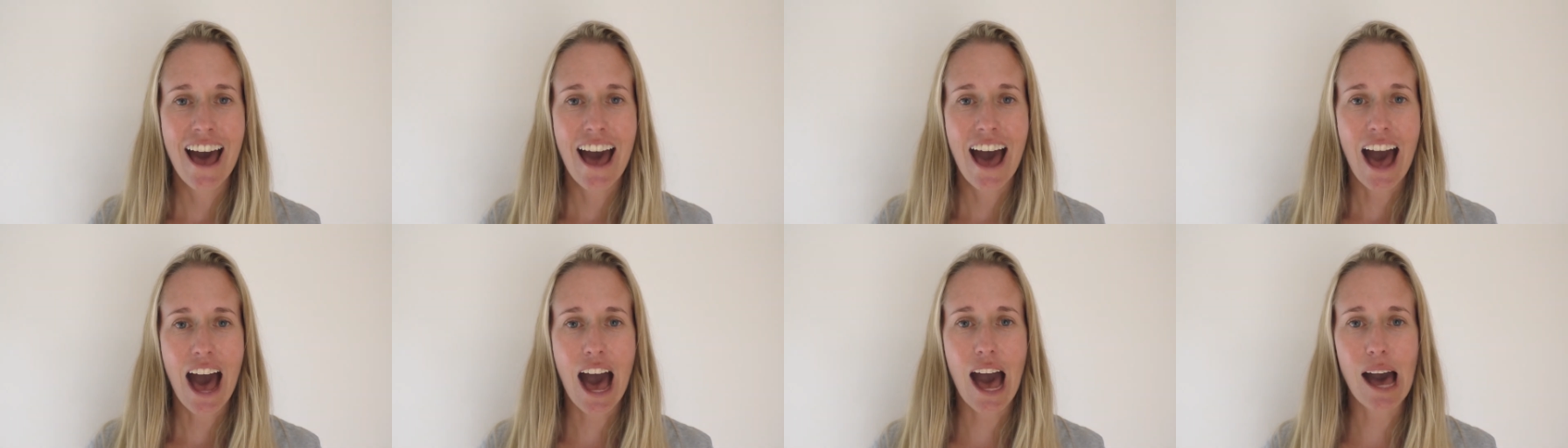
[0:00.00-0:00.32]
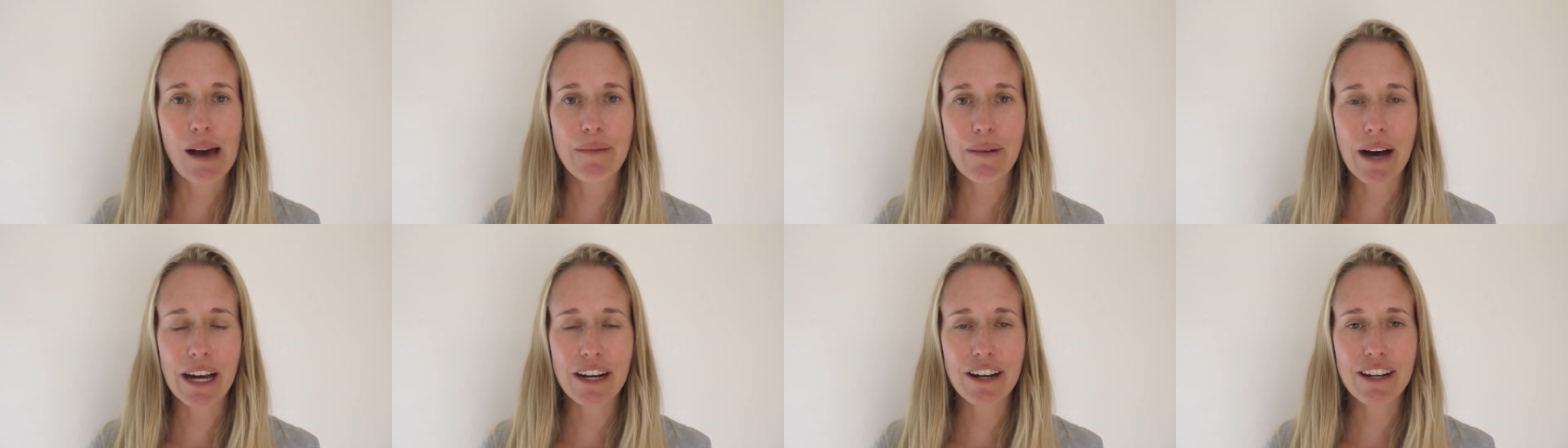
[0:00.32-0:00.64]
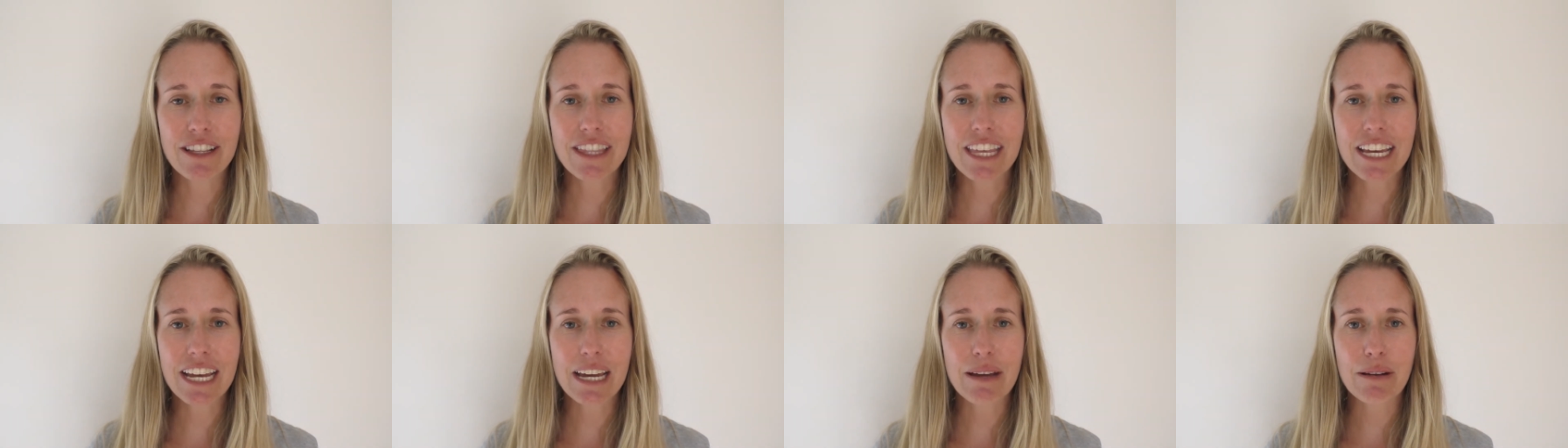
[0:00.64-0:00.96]
I
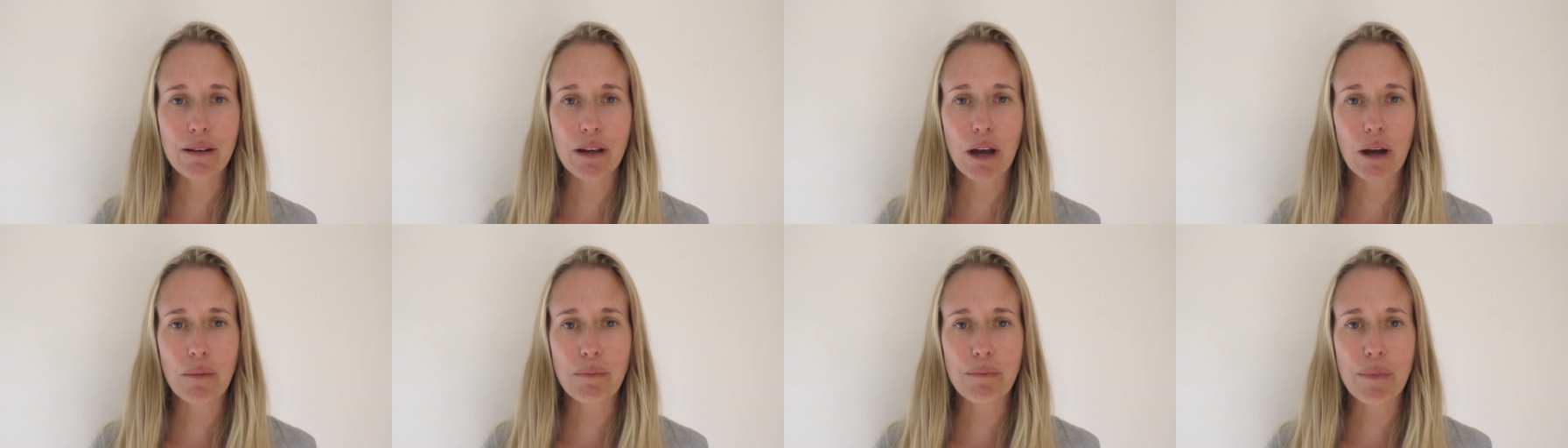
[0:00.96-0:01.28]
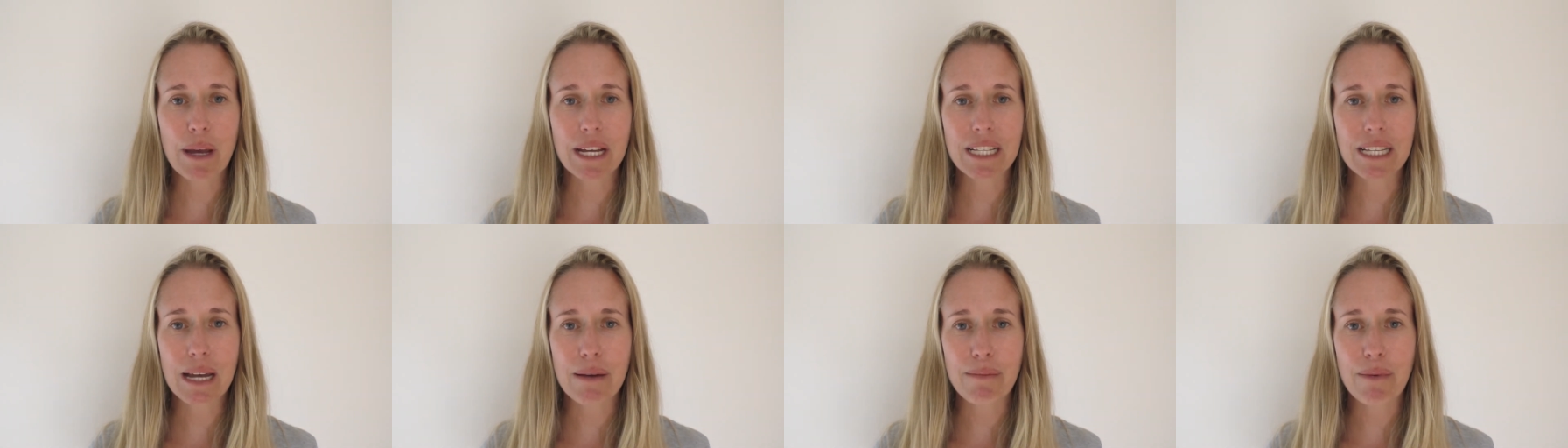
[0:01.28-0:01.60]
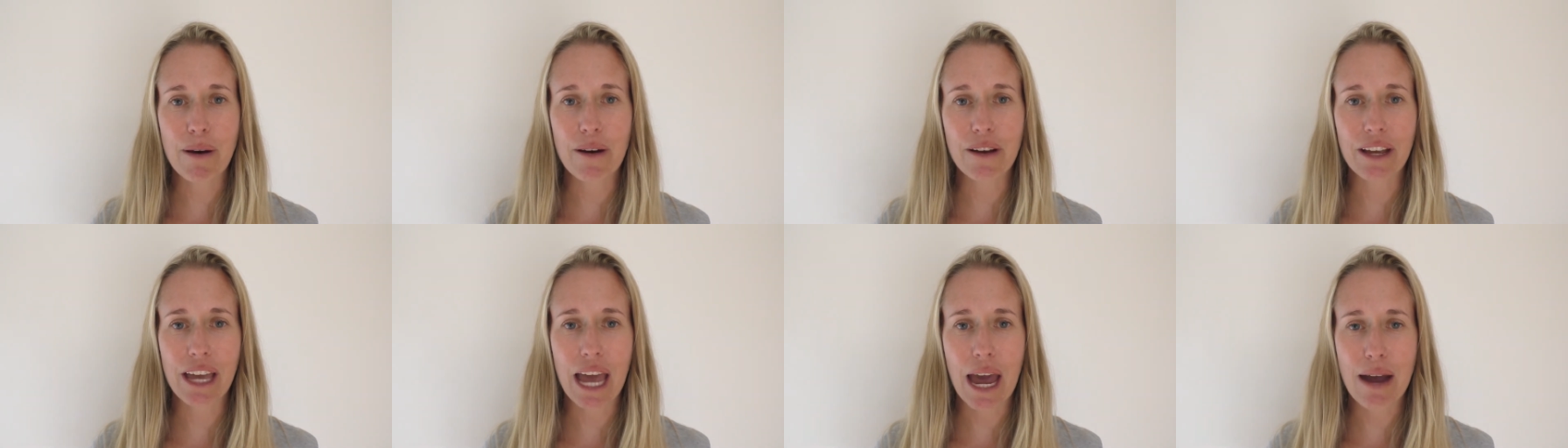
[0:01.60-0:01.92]
don't think it got picked up
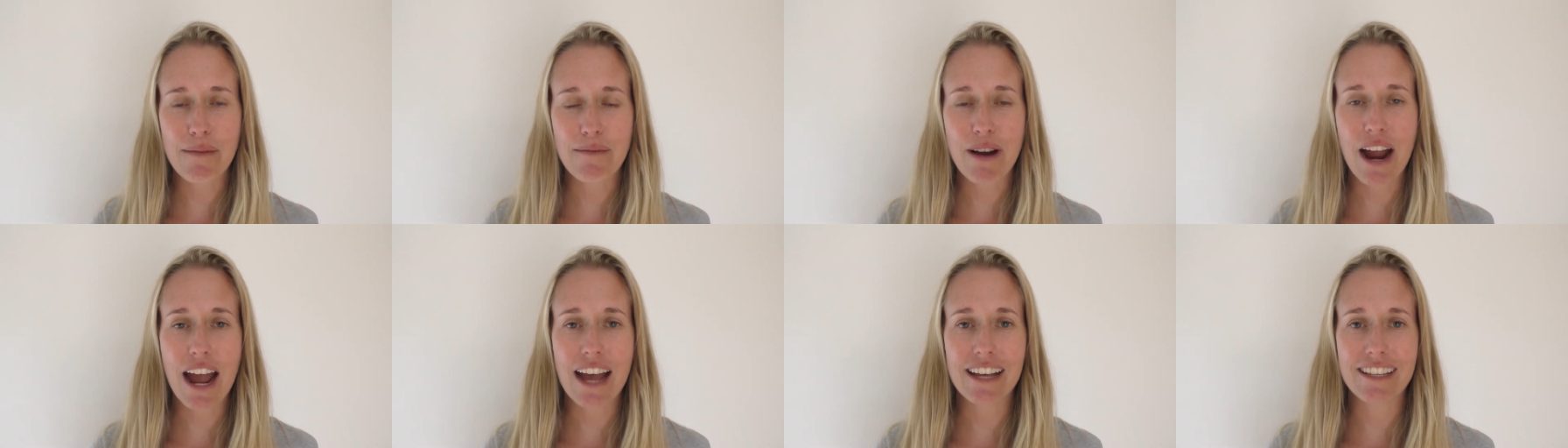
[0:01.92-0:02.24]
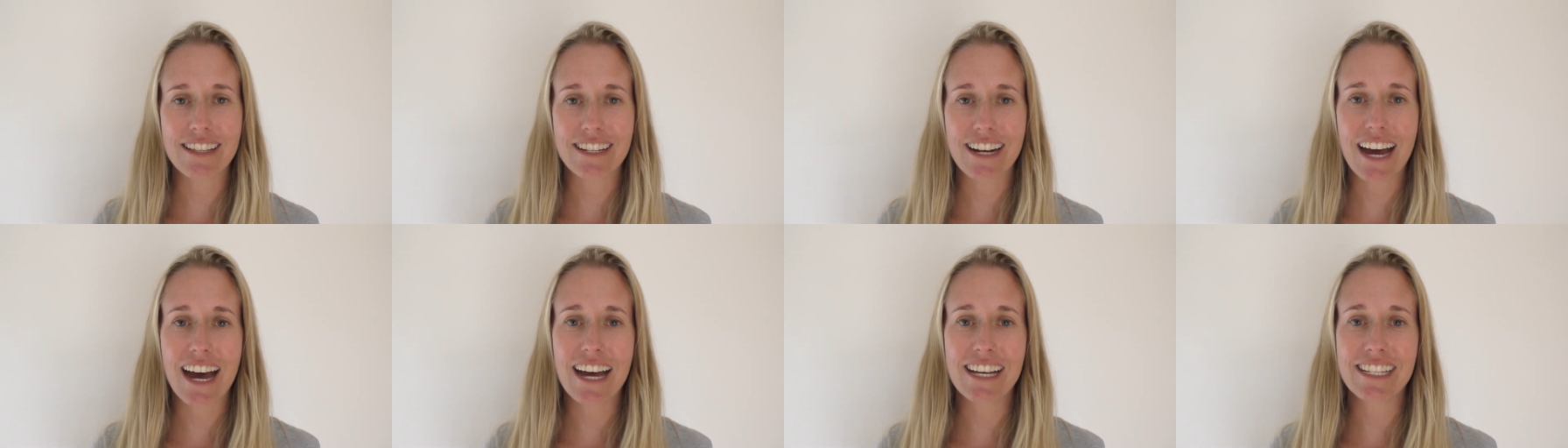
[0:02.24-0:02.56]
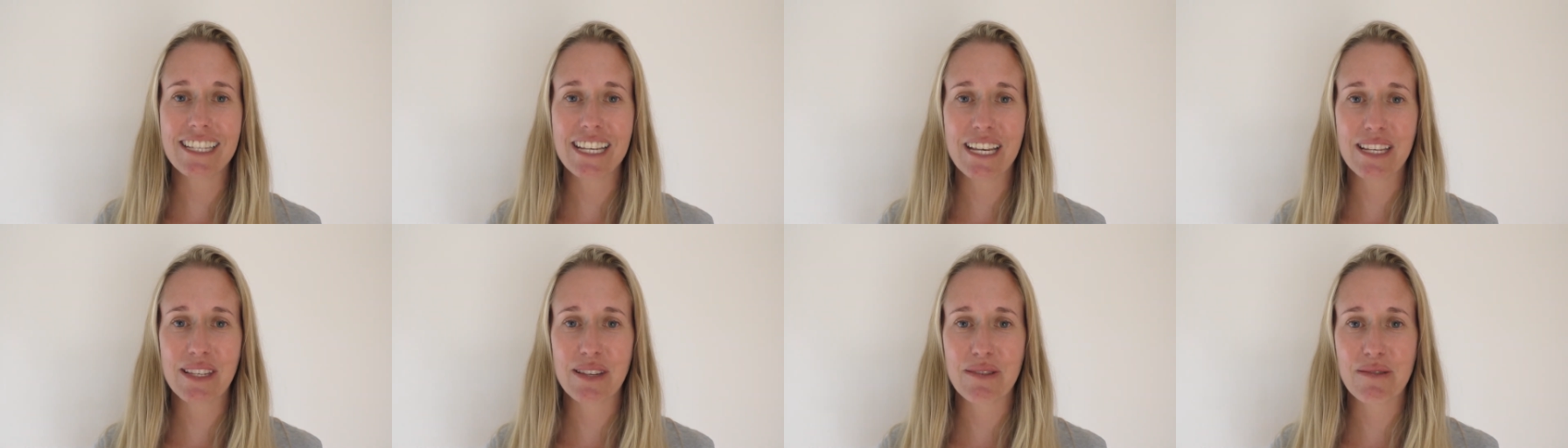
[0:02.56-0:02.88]
on camera as
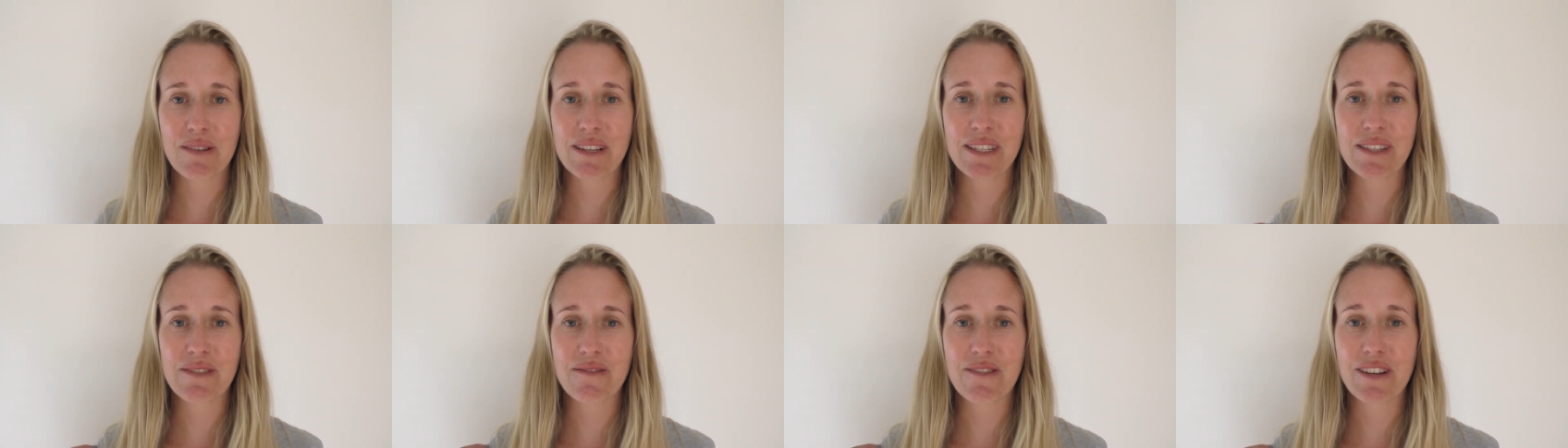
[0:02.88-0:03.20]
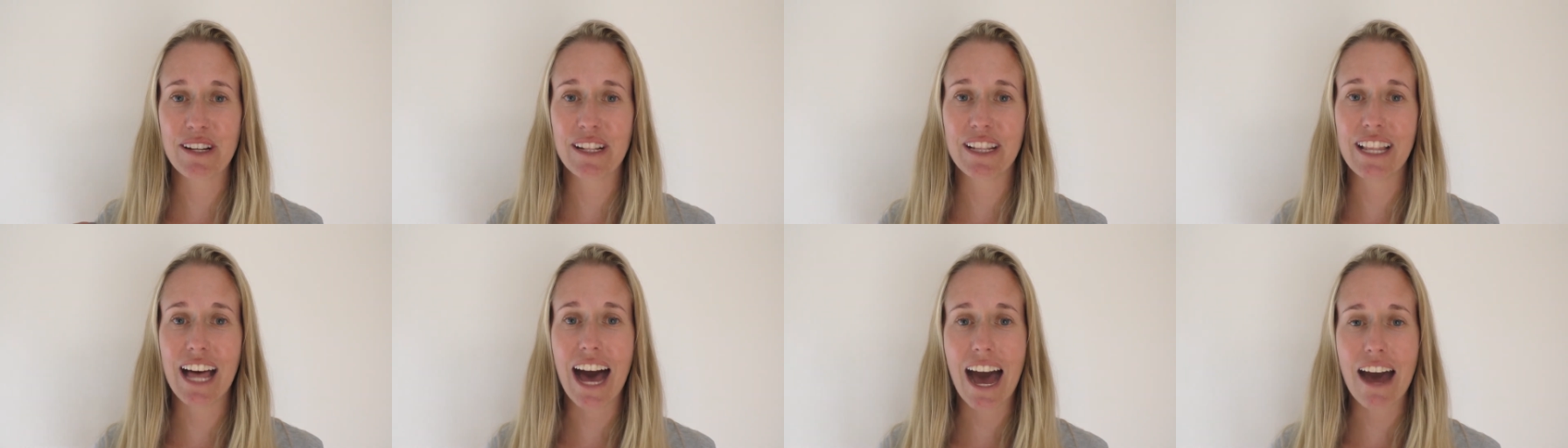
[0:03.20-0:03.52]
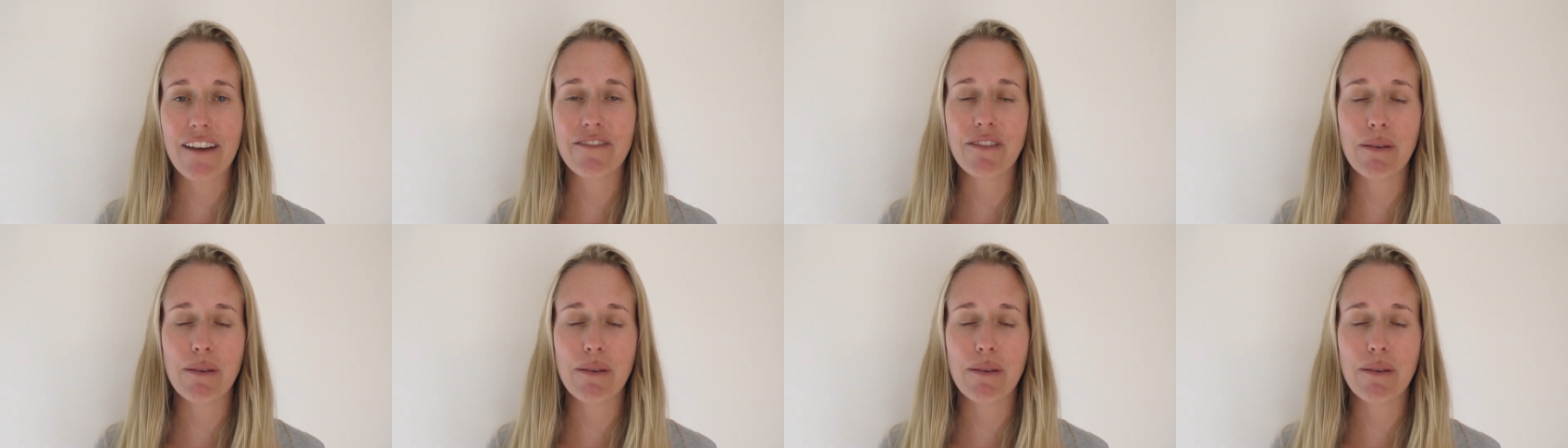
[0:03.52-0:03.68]
nicely as it was in real life.